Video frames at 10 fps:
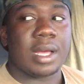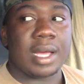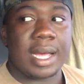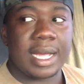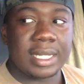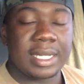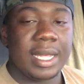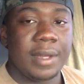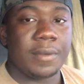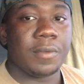I
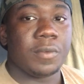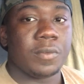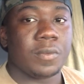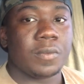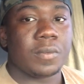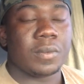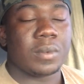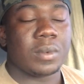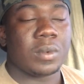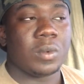say,
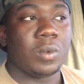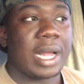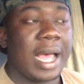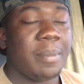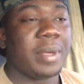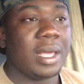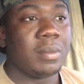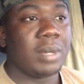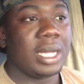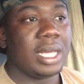what I pay a
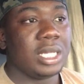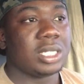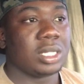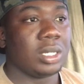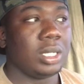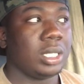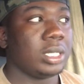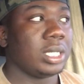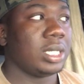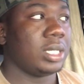month insurance,
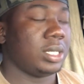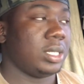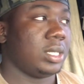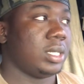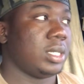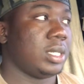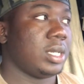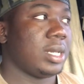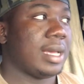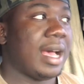
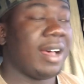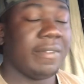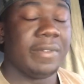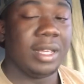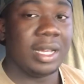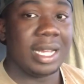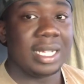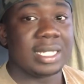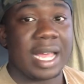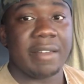I feel that it's
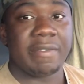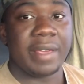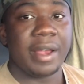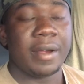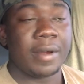not fair.